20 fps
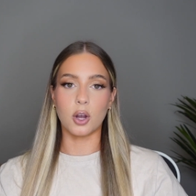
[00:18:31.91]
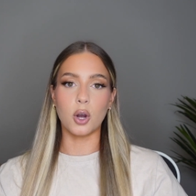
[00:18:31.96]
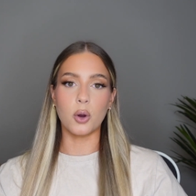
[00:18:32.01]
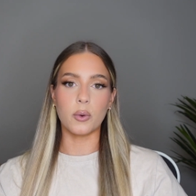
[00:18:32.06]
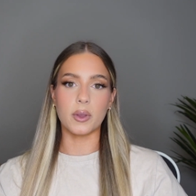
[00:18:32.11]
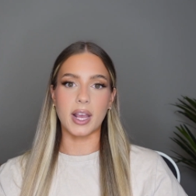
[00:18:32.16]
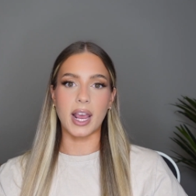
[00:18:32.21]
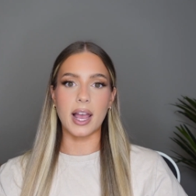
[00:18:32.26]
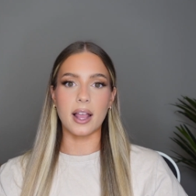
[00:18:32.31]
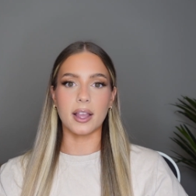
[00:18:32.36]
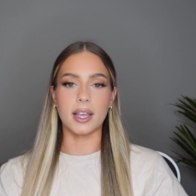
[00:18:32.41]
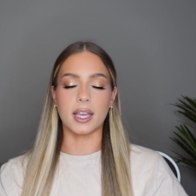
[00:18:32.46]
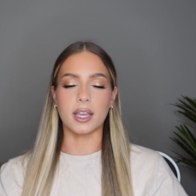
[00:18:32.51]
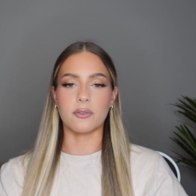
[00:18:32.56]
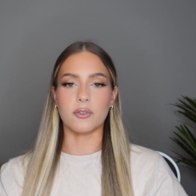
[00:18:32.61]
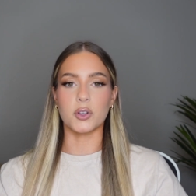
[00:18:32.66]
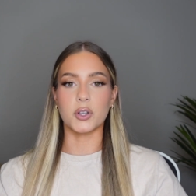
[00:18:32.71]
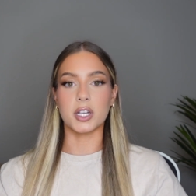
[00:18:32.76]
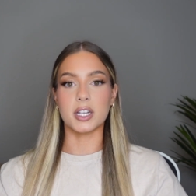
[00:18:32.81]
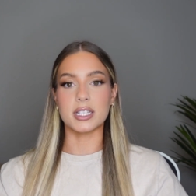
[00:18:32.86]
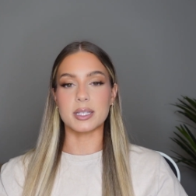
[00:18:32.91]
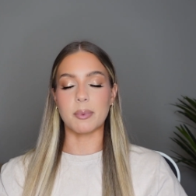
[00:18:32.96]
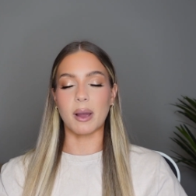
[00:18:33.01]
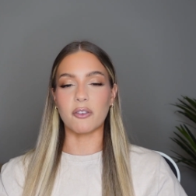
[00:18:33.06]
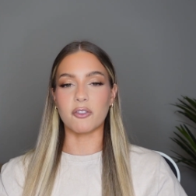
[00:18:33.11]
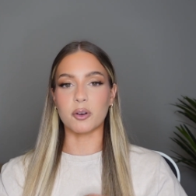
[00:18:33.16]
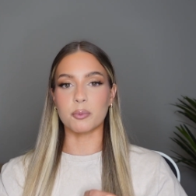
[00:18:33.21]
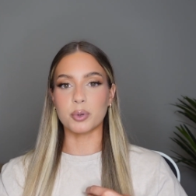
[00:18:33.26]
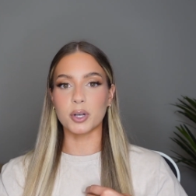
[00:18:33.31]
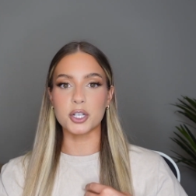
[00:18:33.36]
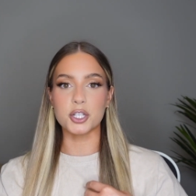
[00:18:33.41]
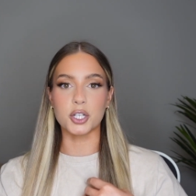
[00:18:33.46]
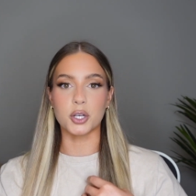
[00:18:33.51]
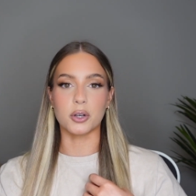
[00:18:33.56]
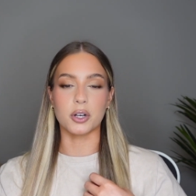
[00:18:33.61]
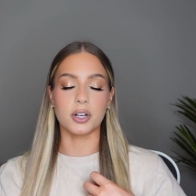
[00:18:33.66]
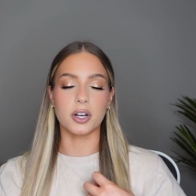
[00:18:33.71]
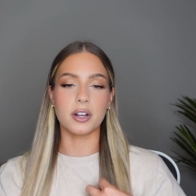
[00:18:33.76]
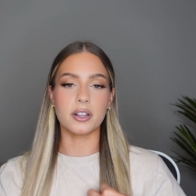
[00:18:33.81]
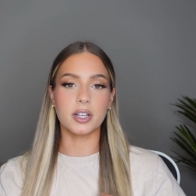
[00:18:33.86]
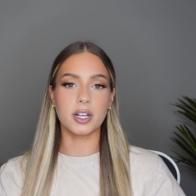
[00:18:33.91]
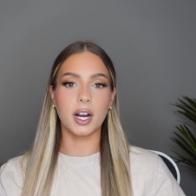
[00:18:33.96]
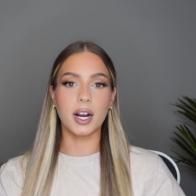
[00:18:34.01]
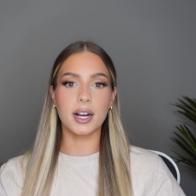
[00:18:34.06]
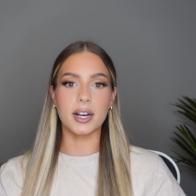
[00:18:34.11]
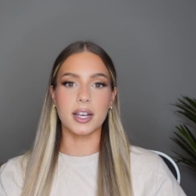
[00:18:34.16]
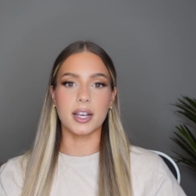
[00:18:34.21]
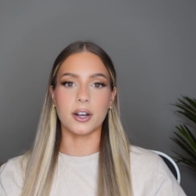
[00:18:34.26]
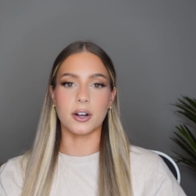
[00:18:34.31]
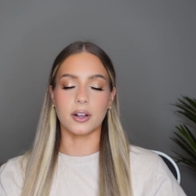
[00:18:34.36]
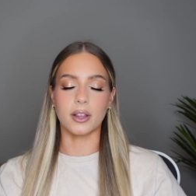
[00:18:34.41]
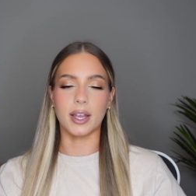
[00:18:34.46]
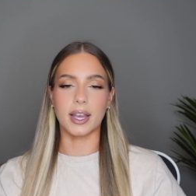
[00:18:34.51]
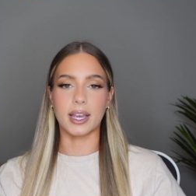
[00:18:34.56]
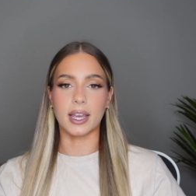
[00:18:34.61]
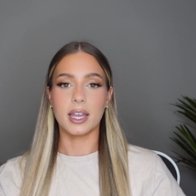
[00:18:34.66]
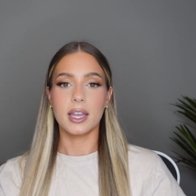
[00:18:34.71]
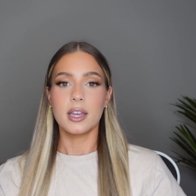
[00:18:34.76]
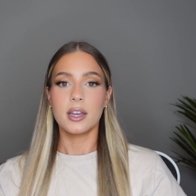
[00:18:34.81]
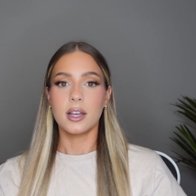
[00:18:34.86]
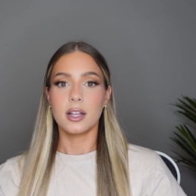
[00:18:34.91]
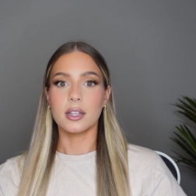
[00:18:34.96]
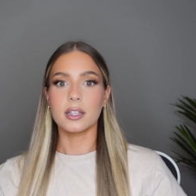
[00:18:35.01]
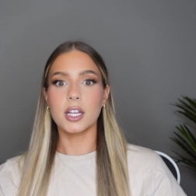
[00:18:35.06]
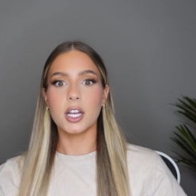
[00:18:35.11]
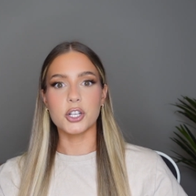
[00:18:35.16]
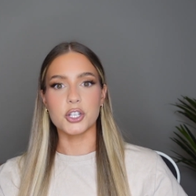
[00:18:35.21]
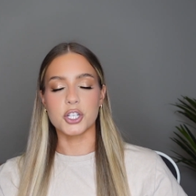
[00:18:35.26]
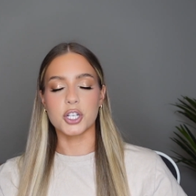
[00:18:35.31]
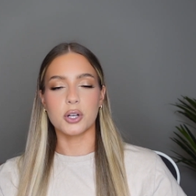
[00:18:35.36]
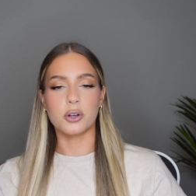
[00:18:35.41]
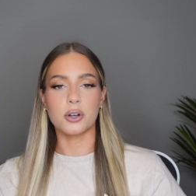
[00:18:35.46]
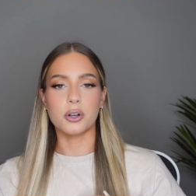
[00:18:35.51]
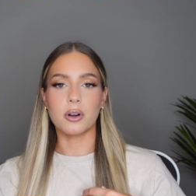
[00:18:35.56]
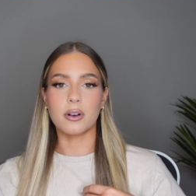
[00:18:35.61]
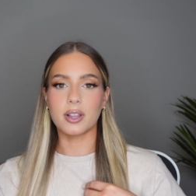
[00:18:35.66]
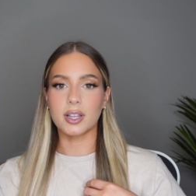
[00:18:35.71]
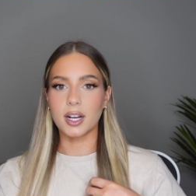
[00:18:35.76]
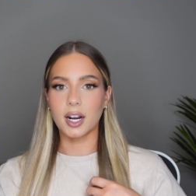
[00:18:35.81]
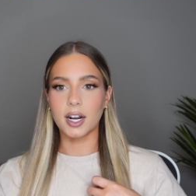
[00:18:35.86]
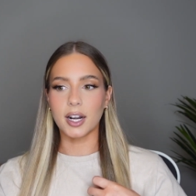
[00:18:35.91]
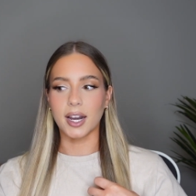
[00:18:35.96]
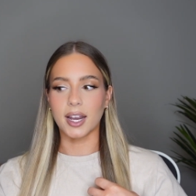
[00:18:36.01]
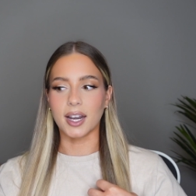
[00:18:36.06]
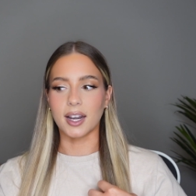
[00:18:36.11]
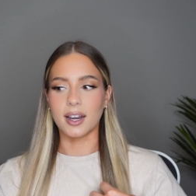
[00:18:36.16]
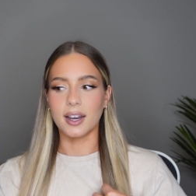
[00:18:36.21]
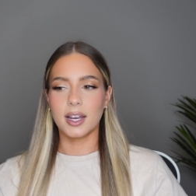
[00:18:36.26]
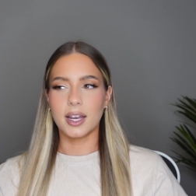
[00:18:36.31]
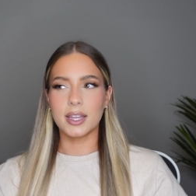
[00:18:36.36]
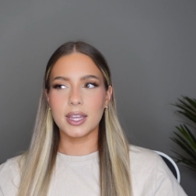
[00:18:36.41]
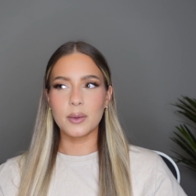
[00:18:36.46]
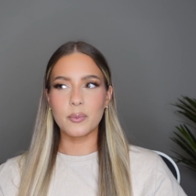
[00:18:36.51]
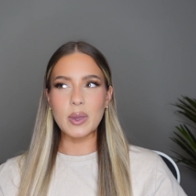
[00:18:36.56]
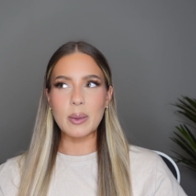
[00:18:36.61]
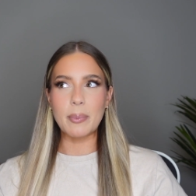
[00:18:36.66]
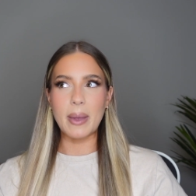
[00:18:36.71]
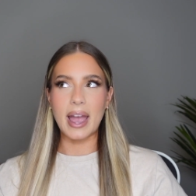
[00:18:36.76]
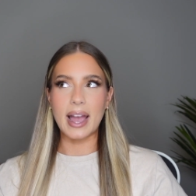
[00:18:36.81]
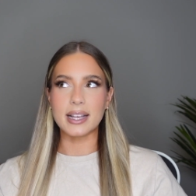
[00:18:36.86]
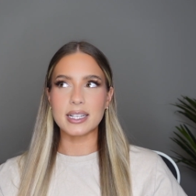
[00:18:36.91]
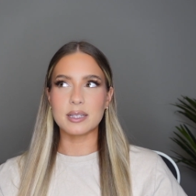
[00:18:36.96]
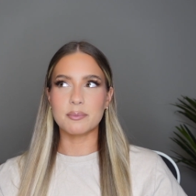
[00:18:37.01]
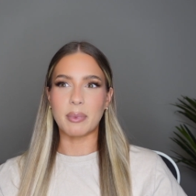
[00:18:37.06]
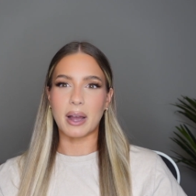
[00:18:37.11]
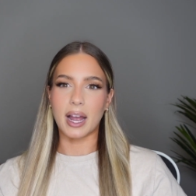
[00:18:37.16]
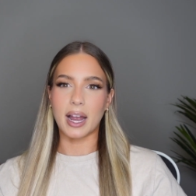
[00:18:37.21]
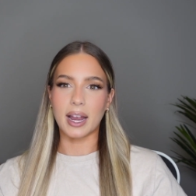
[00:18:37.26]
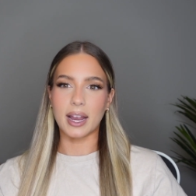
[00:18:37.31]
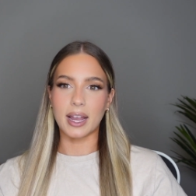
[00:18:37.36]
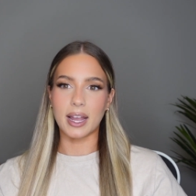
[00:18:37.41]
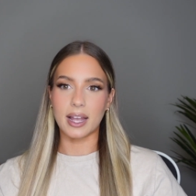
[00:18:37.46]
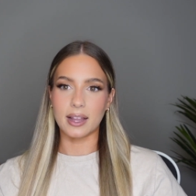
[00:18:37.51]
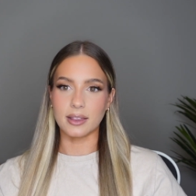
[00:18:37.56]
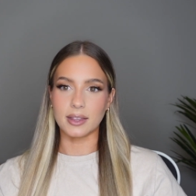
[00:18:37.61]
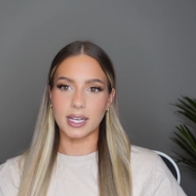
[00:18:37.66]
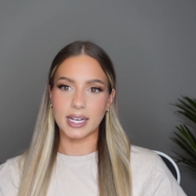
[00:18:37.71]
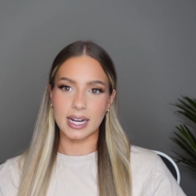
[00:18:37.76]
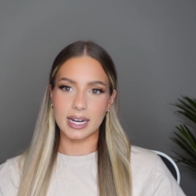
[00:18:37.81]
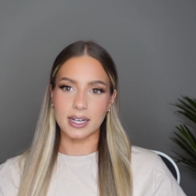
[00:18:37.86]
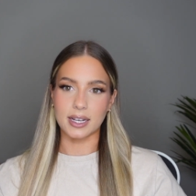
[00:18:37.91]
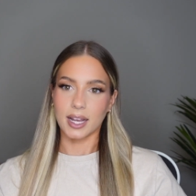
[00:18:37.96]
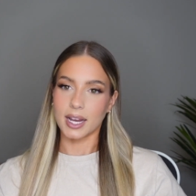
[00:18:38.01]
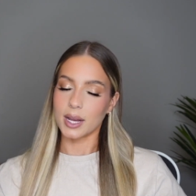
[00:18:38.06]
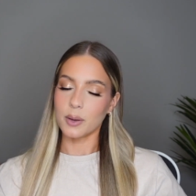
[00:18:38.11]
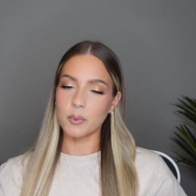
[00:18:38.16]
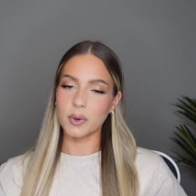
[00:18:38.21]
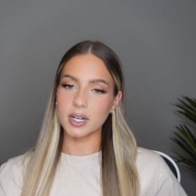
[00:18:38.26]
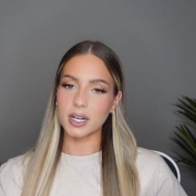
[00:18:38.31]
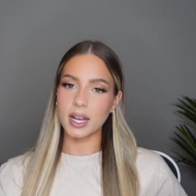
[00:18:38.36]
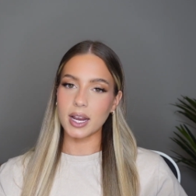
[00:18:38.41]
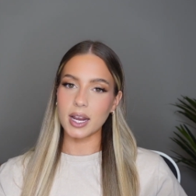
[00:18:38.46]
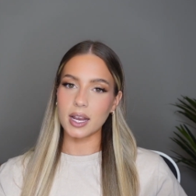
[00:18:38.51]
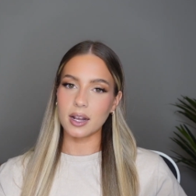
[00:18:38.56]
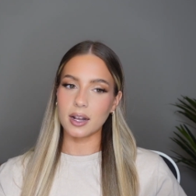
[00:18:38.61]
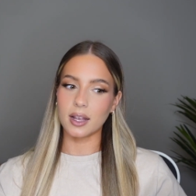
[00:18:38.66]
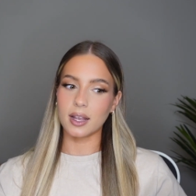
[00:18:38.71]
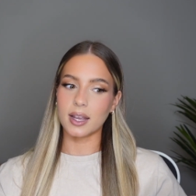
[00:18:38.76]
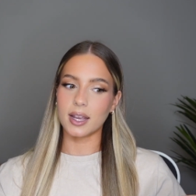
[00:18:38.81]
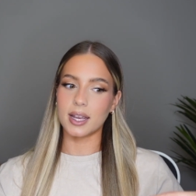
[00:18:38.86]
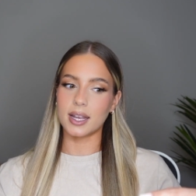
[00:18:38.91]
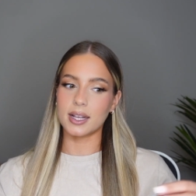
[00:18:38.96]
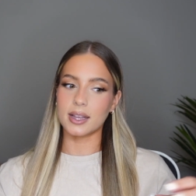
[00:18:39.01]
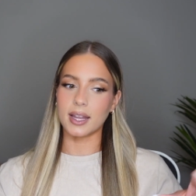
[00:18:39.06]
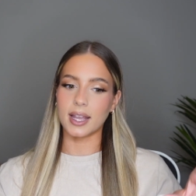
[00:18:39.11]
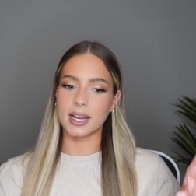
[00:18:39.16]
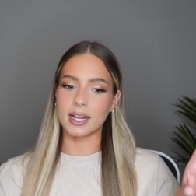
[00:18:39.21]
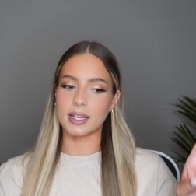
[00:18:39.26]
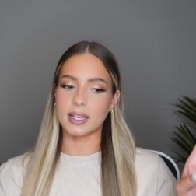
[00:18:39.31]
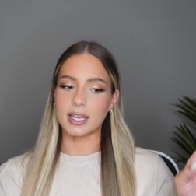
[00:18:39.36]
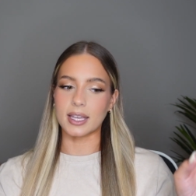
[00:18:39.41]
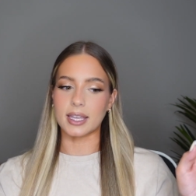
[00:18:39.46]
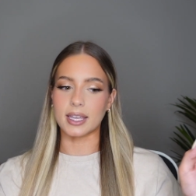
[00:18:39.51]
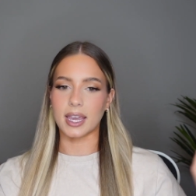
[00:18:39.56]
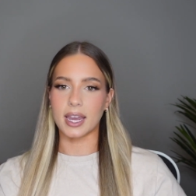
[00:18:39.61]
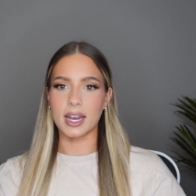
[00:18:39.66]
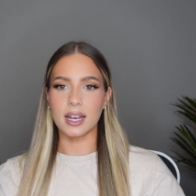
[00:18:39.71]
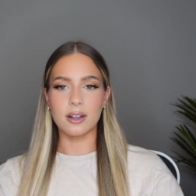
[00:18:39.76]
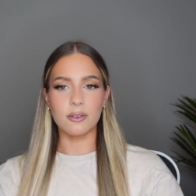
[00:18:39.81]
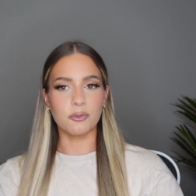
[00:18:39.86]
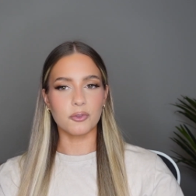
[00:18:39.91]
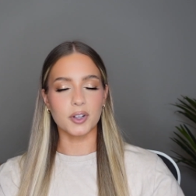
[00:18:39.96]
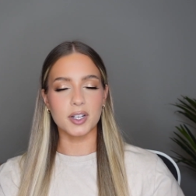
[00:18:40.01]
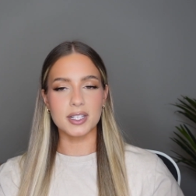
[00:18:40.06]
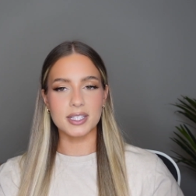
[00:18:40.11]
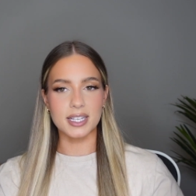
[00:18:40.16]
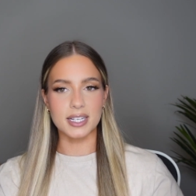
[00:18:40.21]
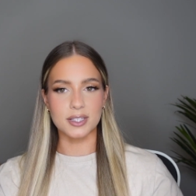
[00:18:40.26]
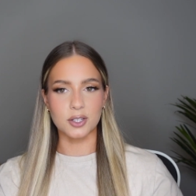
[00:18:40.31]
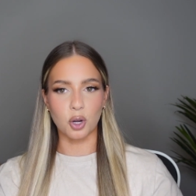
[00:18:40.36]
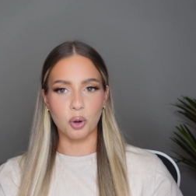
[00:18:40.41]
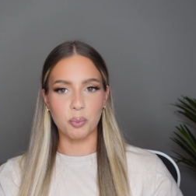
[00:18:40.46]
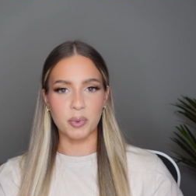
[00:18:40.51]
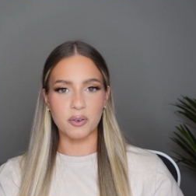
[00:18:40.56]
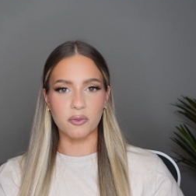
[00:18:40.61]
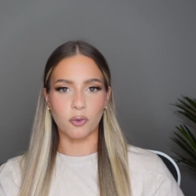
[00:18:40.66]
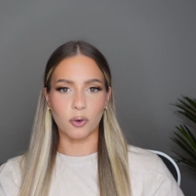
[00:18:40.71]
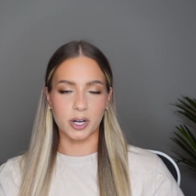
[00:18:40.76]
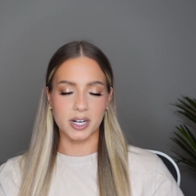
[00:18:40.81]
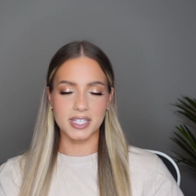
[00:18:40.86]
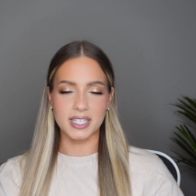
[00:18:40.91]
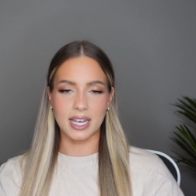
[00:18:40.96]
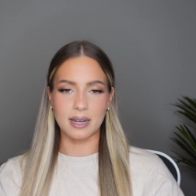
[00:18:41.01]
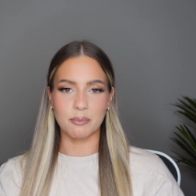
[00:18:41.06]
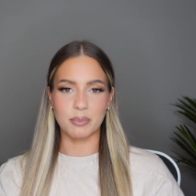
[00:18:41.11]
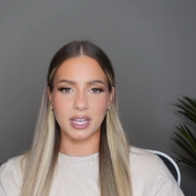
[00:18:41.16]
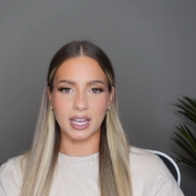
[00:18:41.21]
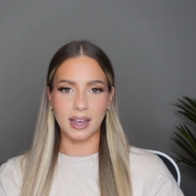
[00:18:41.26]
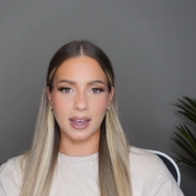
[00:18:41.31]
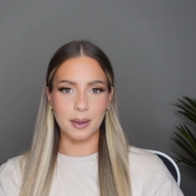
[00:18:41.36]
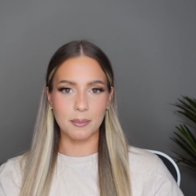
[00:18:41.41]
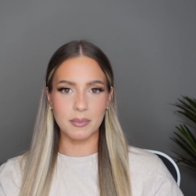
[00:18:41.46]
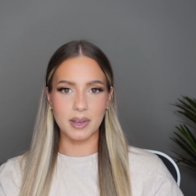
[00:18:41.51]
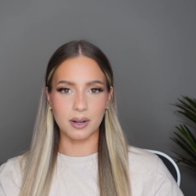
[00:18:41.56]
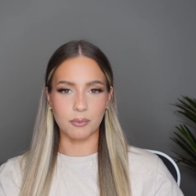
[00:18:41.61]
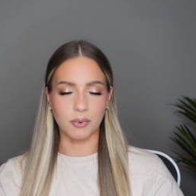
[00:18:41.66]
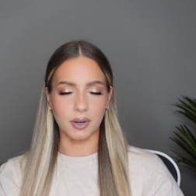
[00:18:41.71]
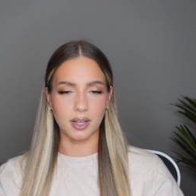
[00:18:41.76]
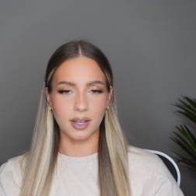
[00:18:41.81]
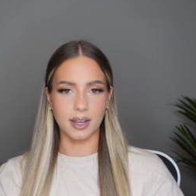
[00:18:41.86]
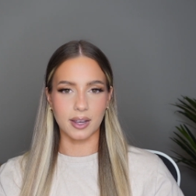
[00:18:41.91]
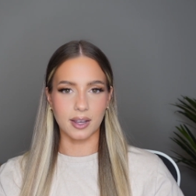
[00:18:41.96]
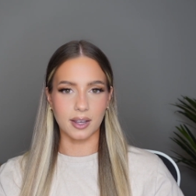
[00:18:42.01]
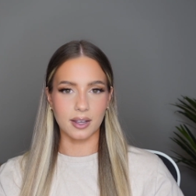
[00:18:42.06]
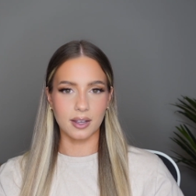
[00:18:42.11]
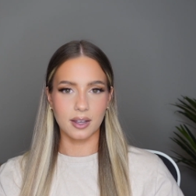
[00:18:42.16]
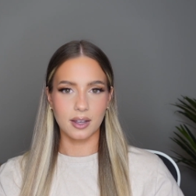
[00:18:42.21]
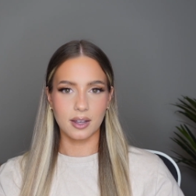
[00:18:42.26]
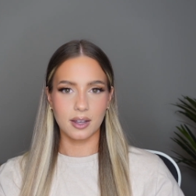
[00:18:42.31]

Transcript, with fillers: oh yeah, like if you need a spot for brunch, go to North Garden or like lunch, go to North Garden. And then we passed by late at night one night and like the gate in front says open 4 to 10 p.m. and we're like,